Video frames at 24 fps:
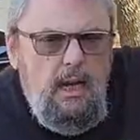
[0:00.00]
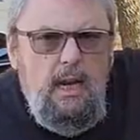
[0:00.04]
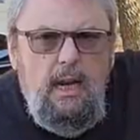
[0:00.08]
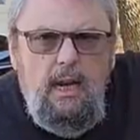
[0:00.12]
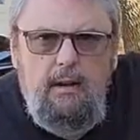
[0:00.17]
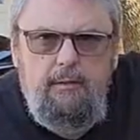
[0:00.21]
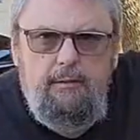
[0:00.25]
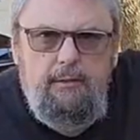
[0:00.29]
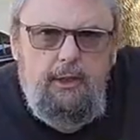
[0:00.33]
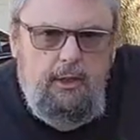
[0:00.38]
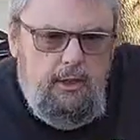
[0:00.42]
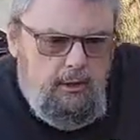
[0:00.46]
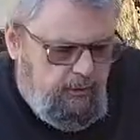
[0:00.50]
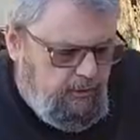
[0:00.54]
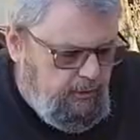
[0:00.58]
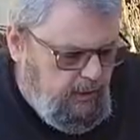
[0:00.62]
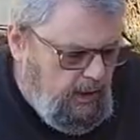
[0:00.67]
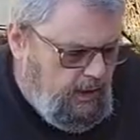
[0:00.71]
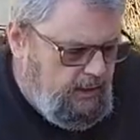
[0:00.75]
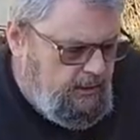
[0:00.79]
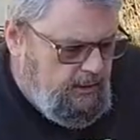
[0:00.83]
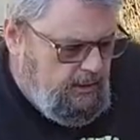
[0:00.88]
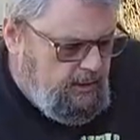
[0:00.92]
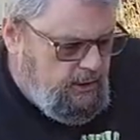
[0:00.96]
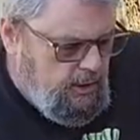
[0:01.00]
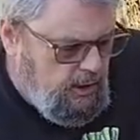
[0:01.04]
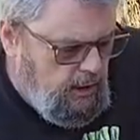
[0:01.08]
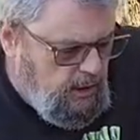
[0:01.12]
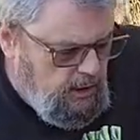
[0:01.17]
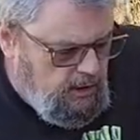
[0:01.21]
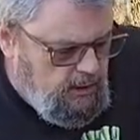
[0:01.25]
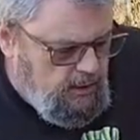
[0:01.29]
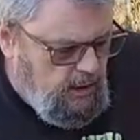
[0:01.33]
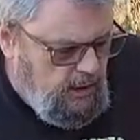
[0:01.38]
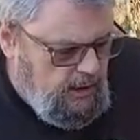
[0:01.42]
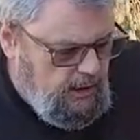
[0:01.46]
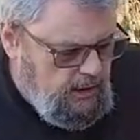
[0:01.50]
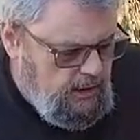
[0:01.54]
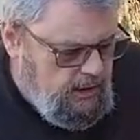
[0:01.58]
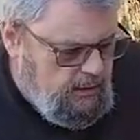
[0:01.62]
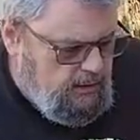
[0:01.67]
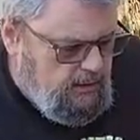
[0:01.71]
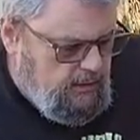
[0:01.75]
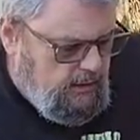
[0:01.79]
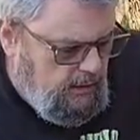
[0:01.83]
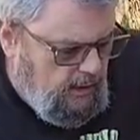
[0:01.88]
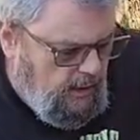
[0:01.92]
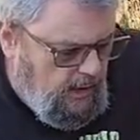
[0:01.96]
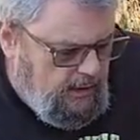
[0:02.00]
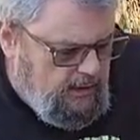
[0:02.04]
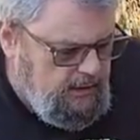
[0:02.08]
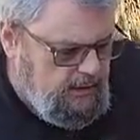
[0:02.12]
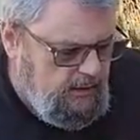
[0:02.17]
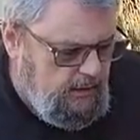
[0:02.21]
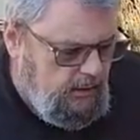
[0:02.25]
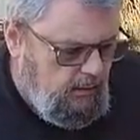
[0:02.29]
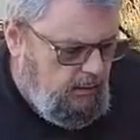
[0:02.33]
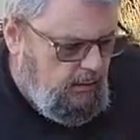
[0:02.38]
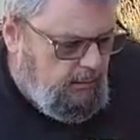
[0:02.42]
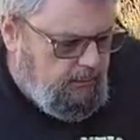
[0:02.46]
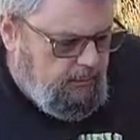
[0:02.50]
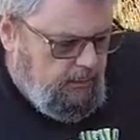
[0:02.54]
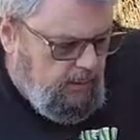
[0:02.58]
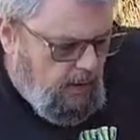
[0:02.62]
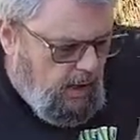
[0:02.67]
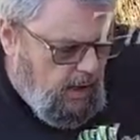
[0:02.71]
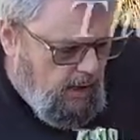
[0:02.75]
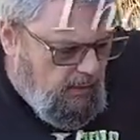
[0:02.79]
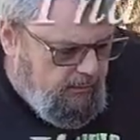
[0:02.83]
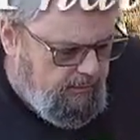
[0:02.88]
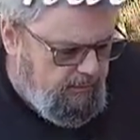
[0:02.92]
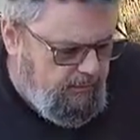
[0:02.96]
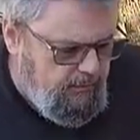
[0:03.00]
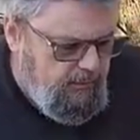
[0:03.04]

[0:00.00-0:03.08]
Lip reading: If you decide that you're going to try to just slice the grips off,